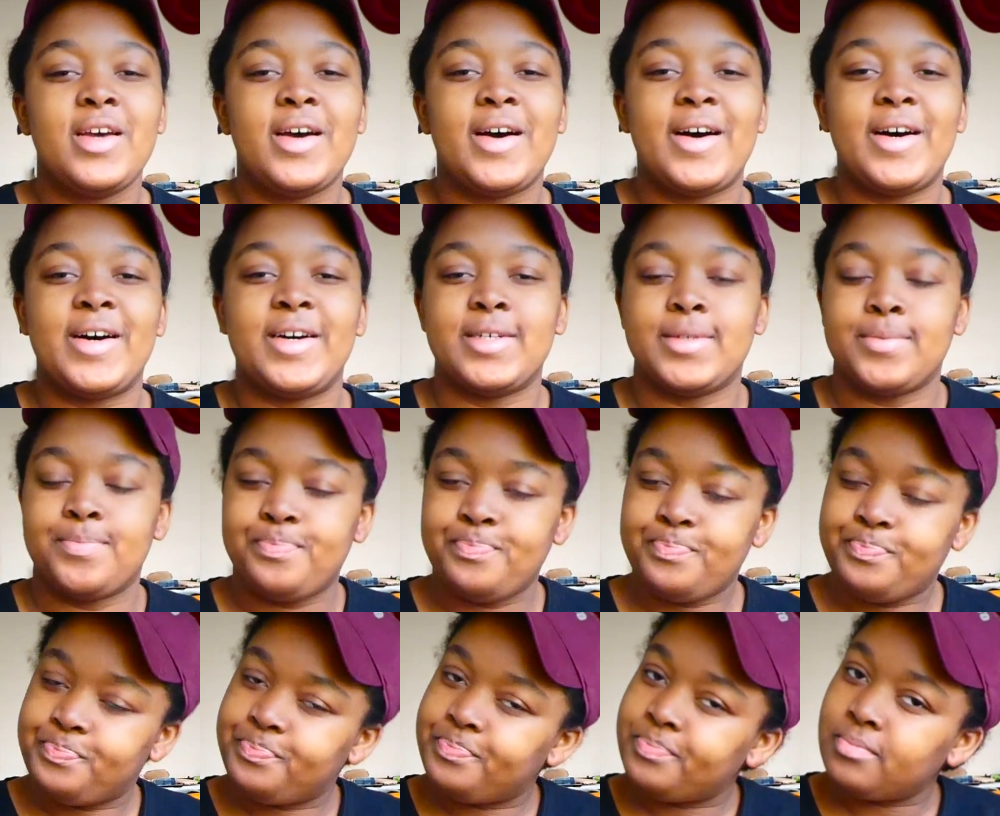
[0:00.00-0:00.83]

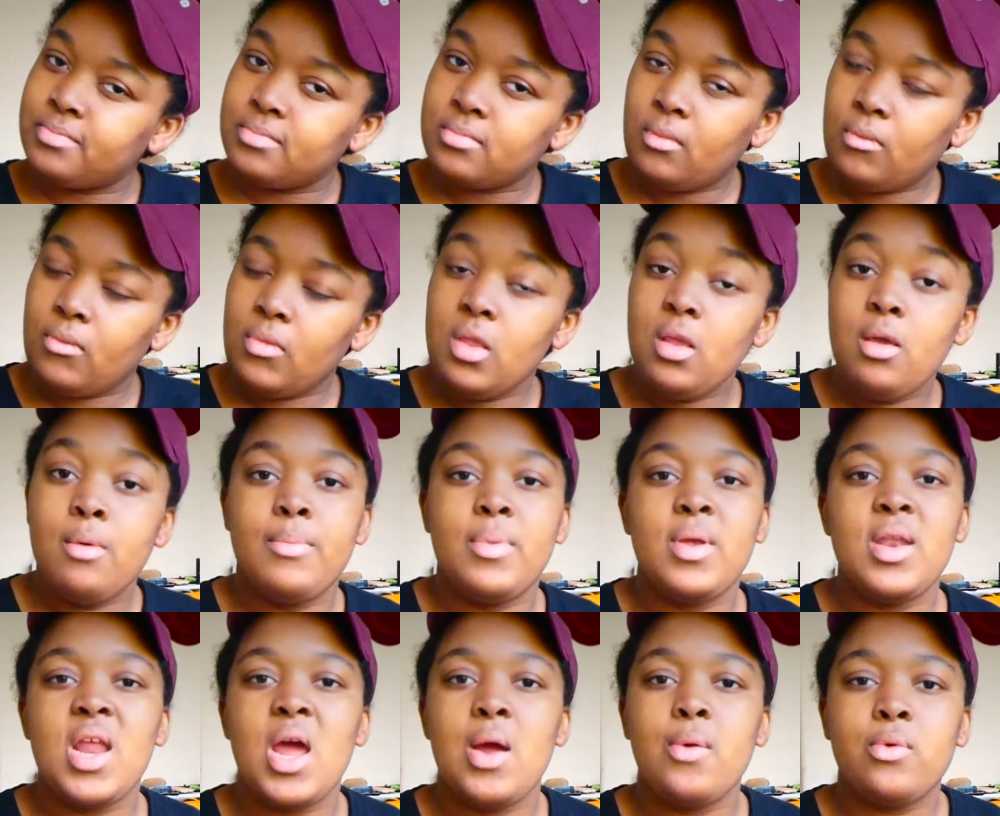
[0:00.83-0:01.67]

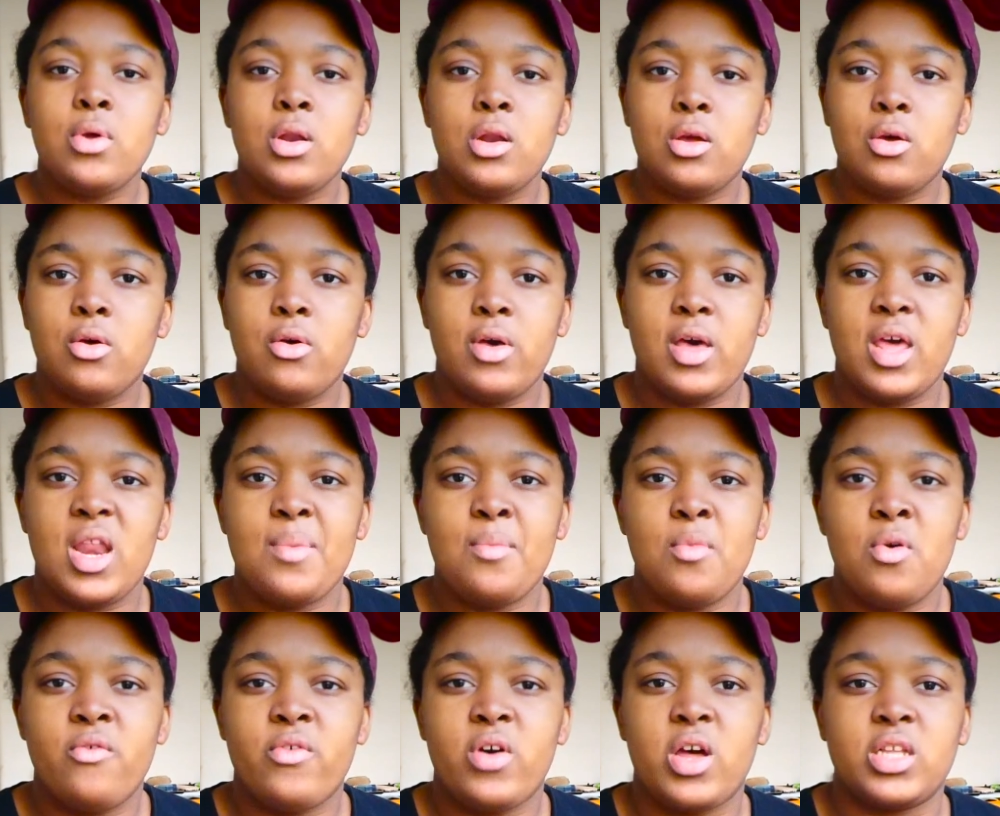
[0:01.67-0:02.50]
But now we're gonna go ahead and
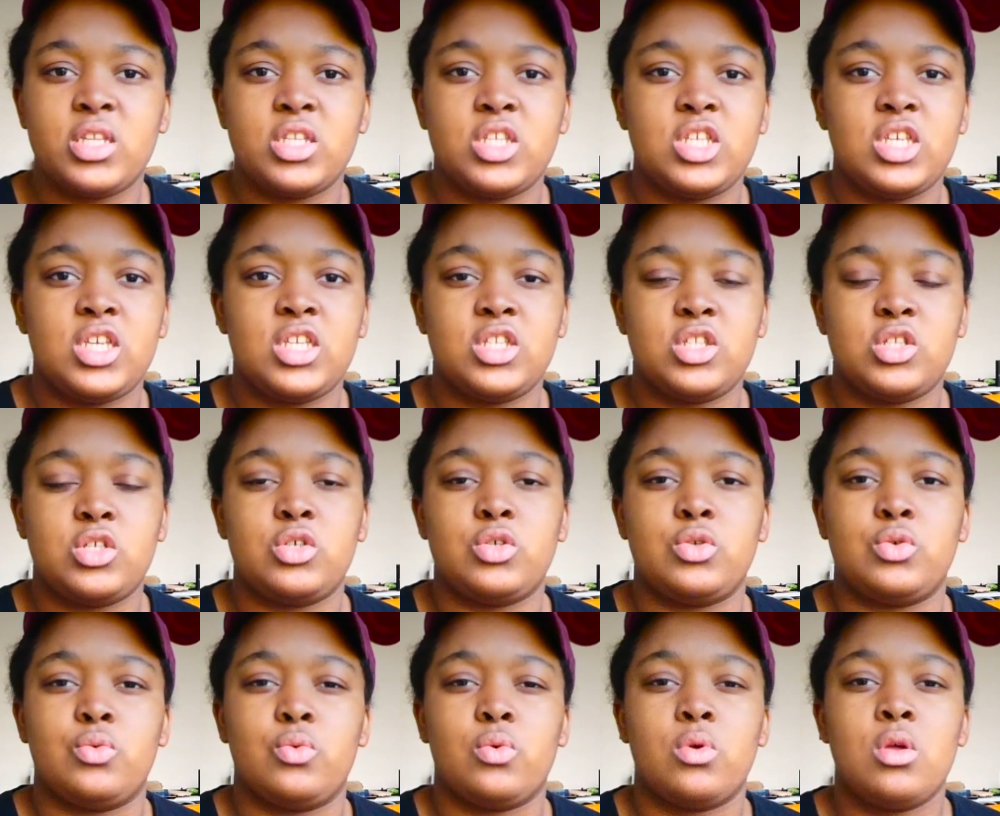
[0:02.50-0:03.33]
move on
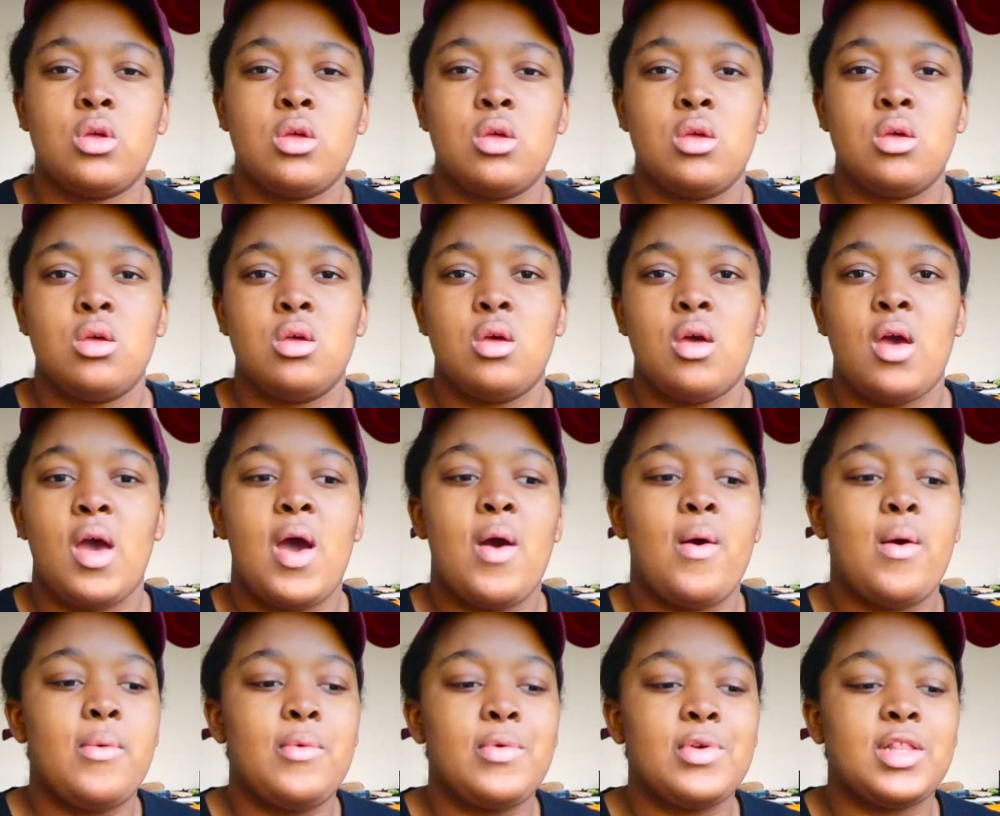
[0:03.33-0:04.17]
into
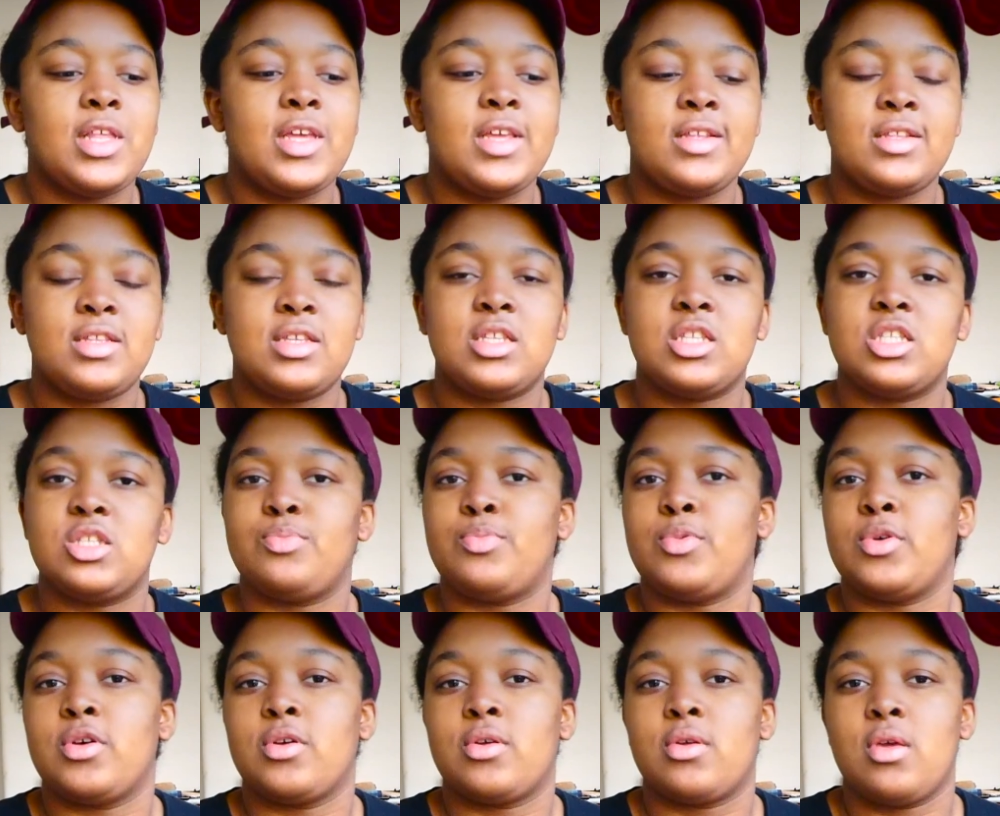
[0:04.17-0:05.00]
how I related to this
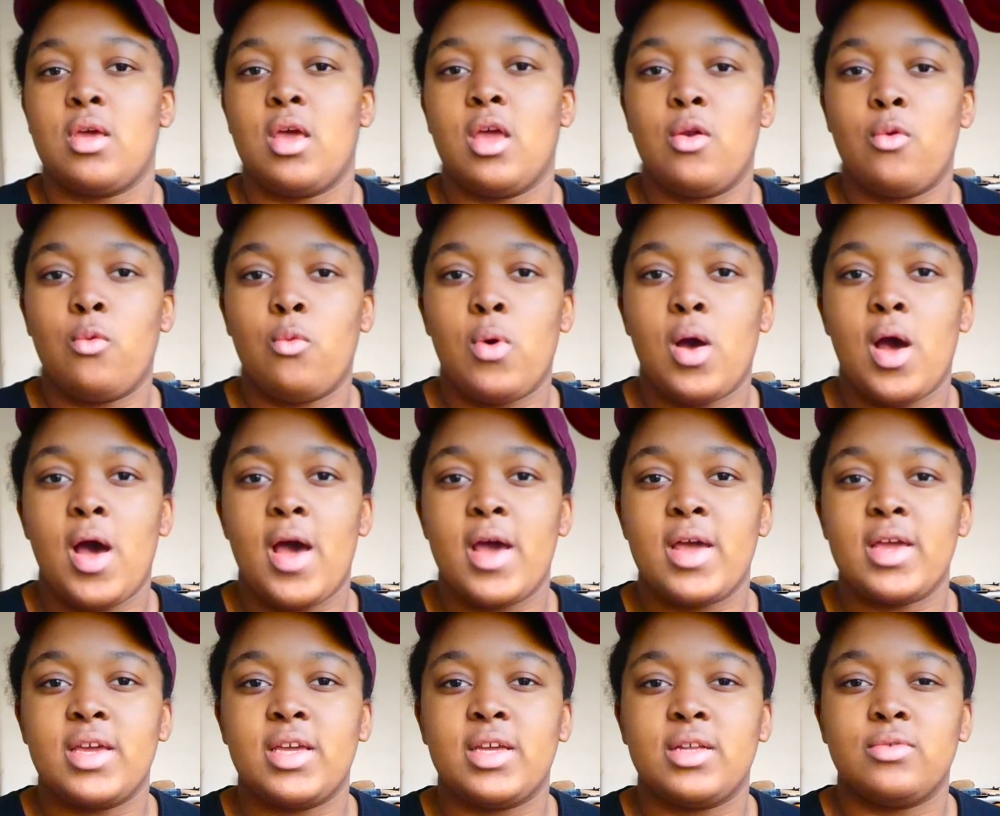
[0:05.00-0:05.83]
book and
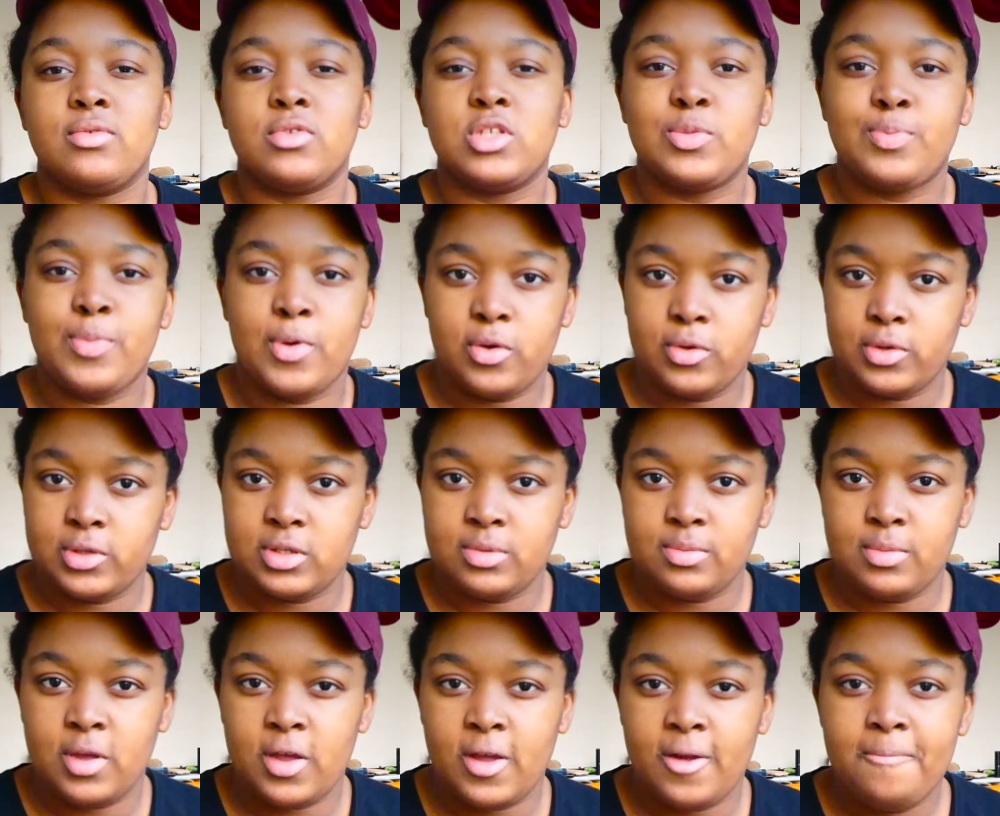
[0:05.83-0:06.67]
why it spoke
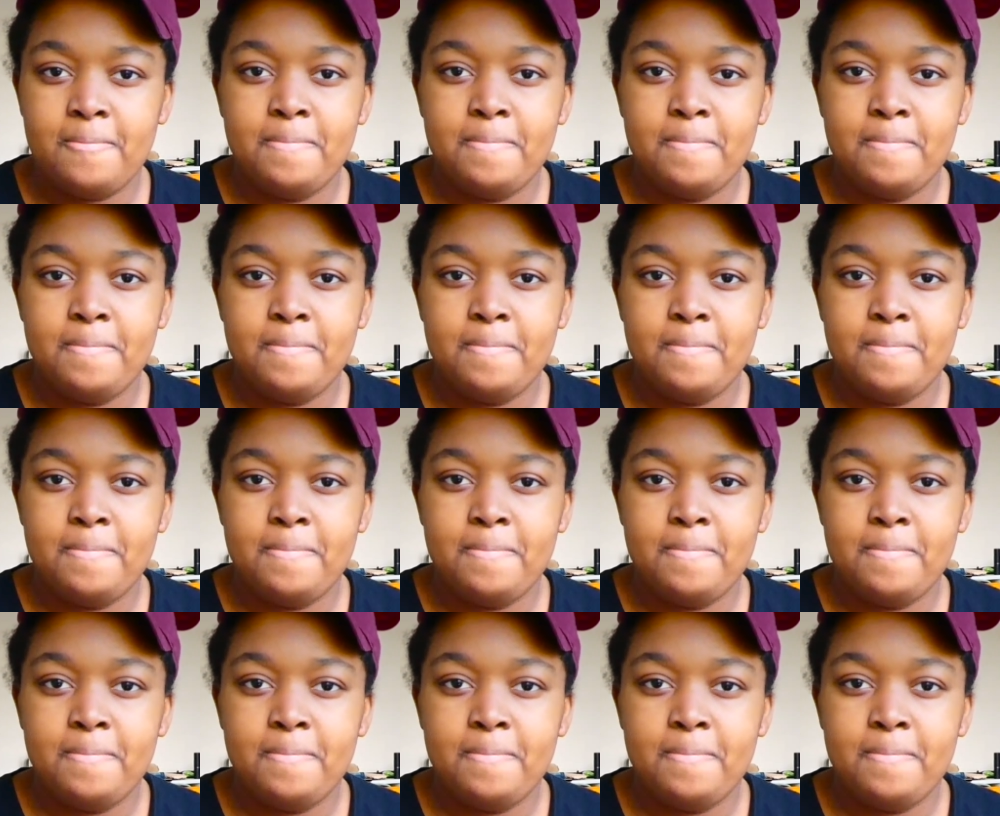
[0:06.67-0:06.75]
to me.